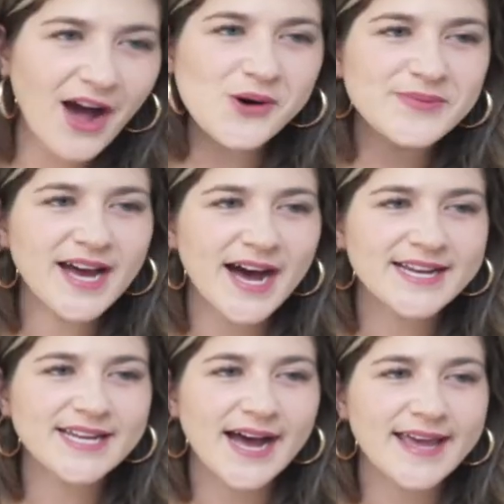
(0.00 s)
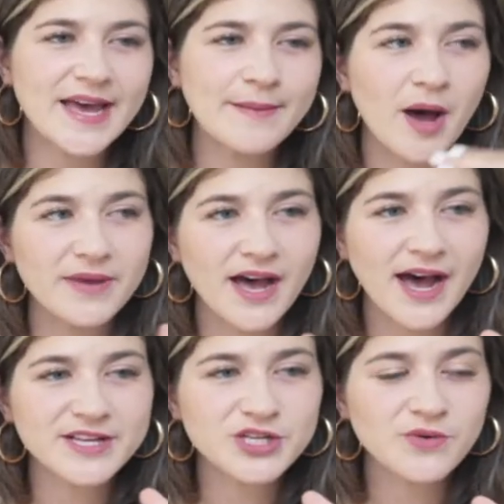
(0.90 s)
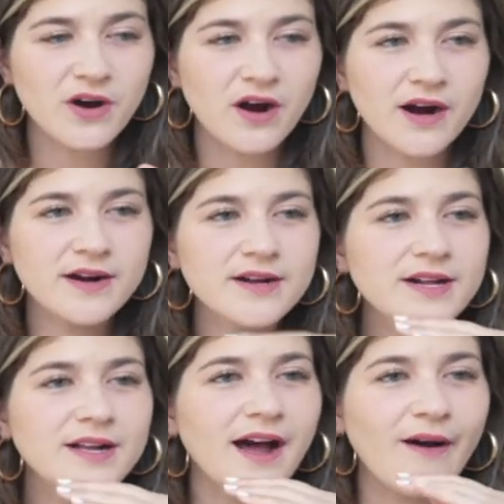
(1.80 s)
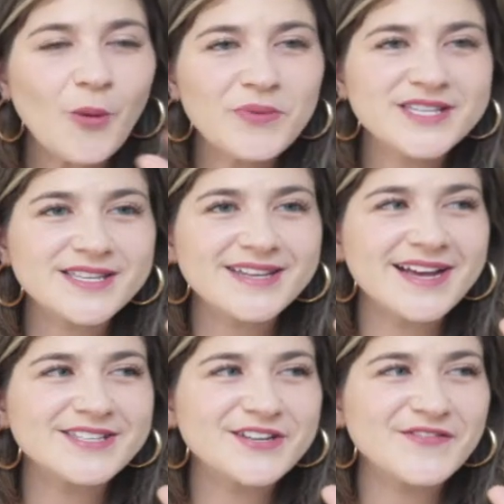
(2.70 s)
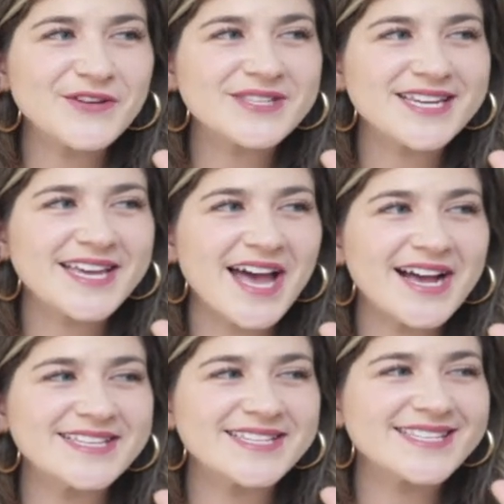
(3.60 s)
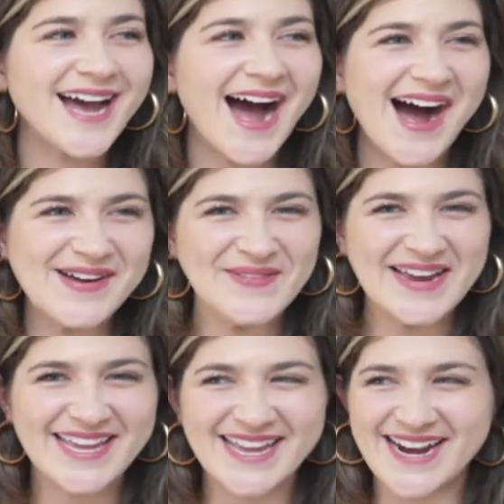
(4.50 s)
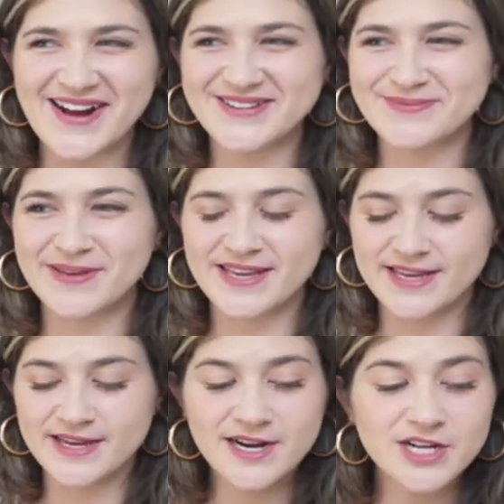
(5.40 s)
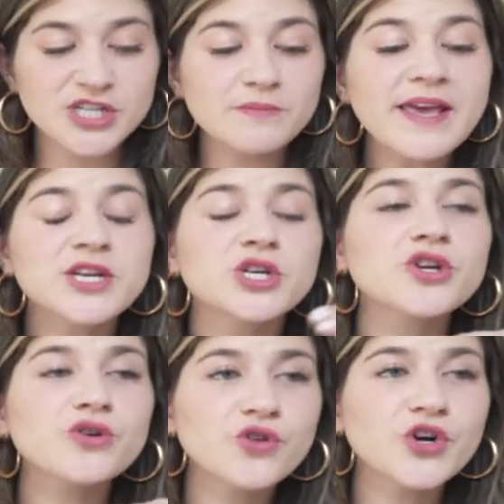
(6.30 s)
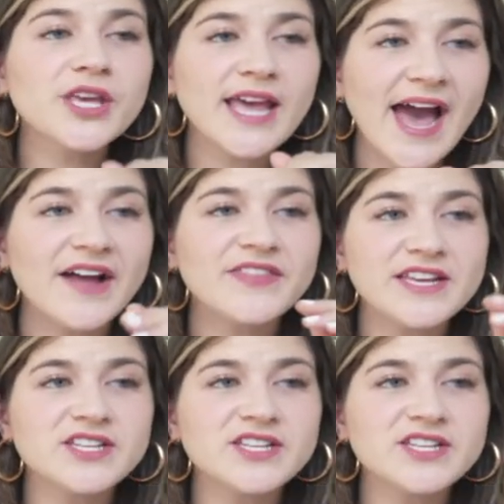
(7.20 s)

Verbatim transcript: how behind I am, how behind you are. I hope this isn't as confusing as I'm making it out to be. Just make sure you're looking at